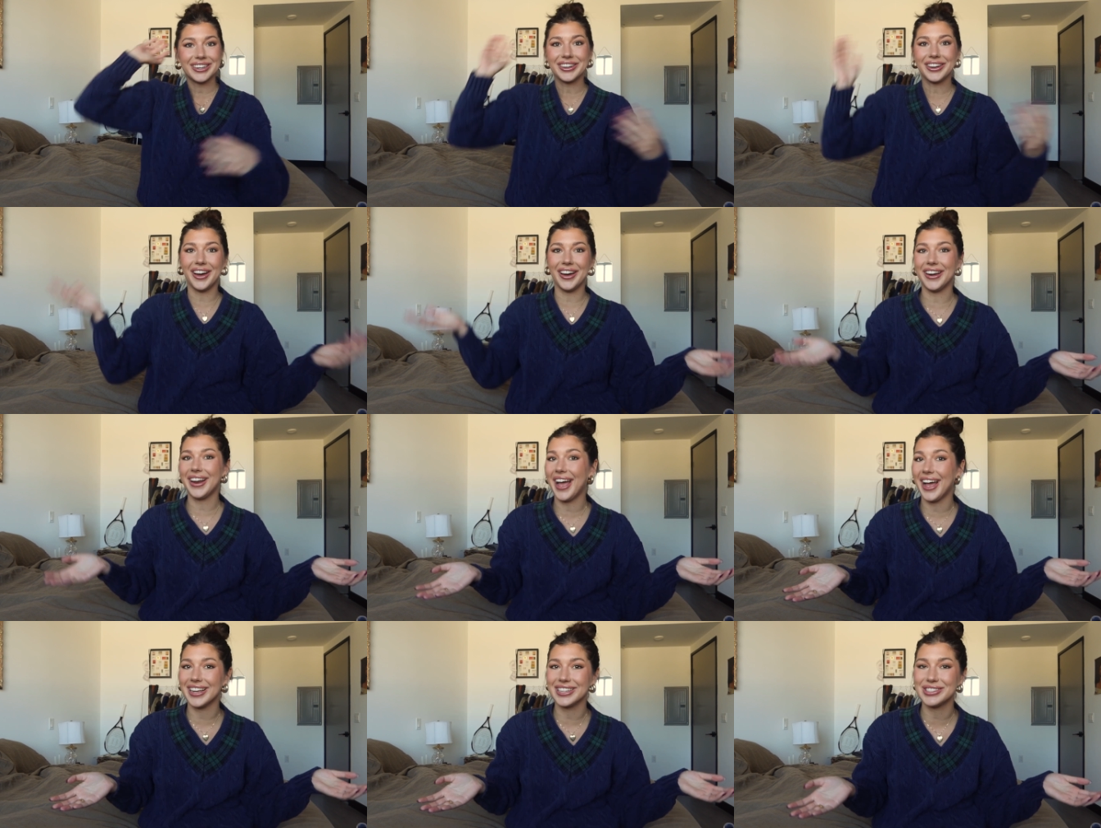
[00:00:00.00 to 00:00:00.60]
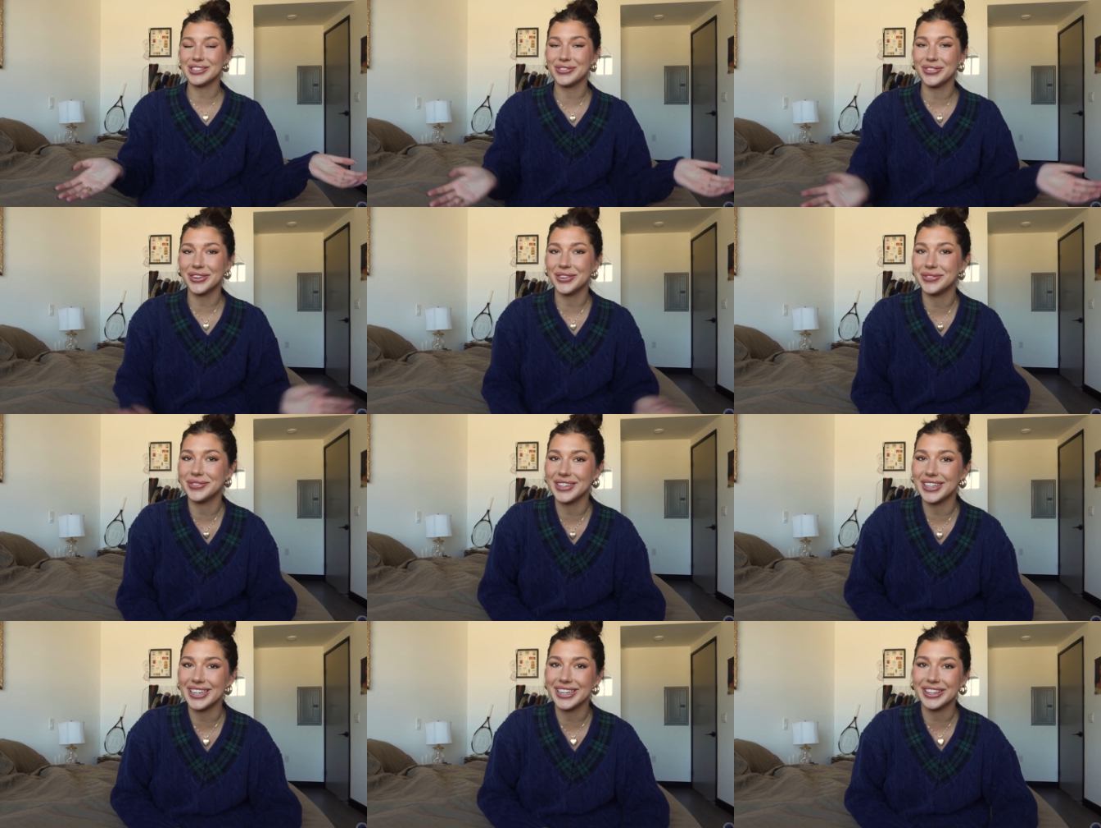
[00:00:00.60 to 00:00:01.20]
God has for
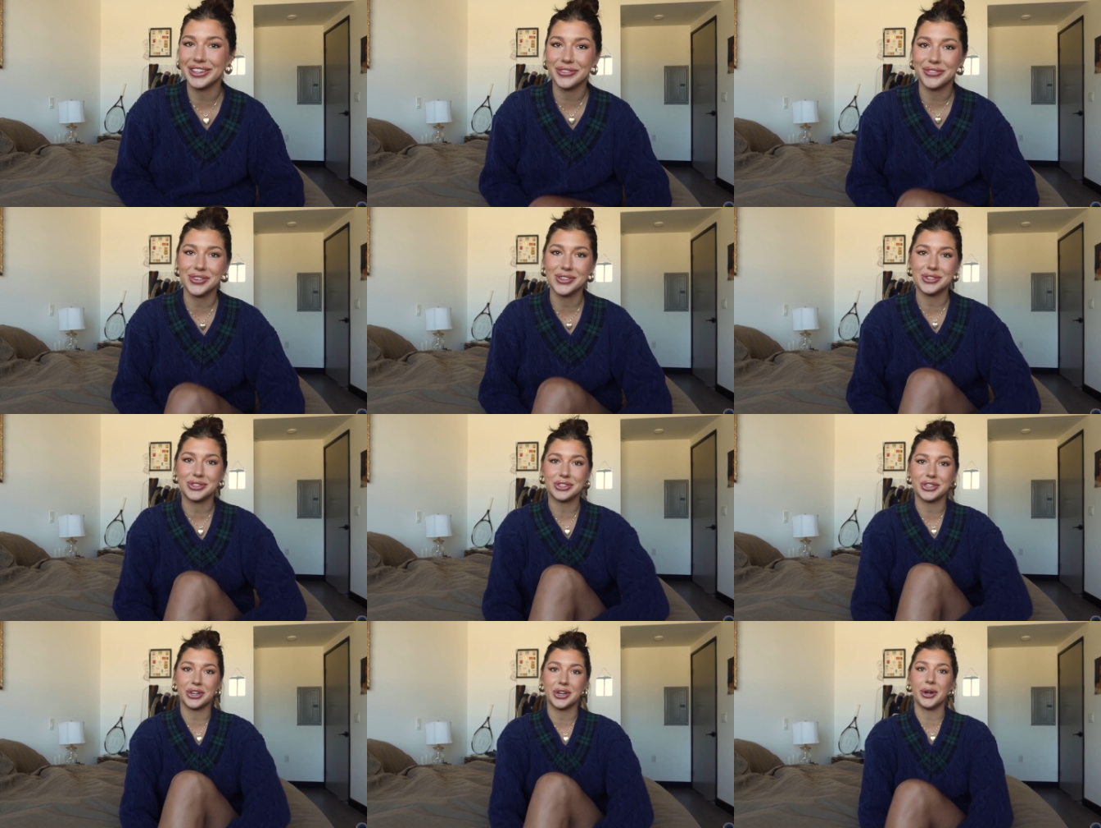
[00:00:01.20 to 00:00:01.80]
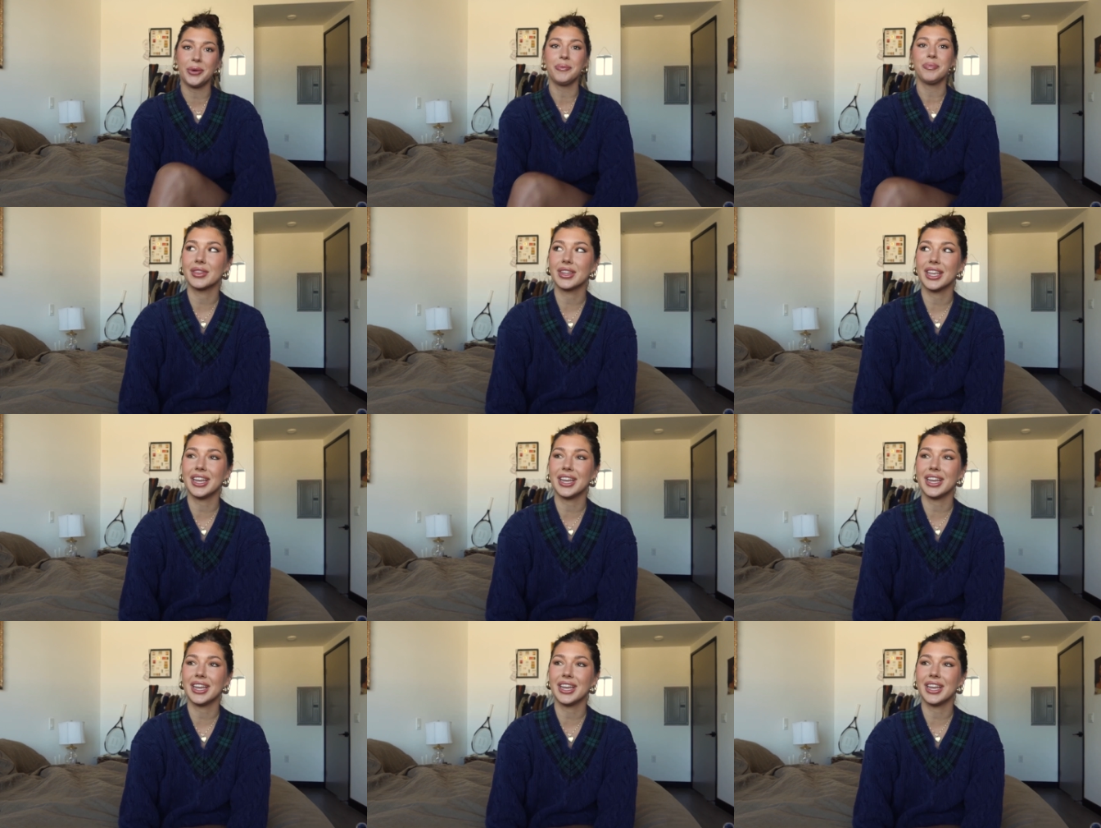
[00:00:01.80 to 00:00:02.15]
me in the future.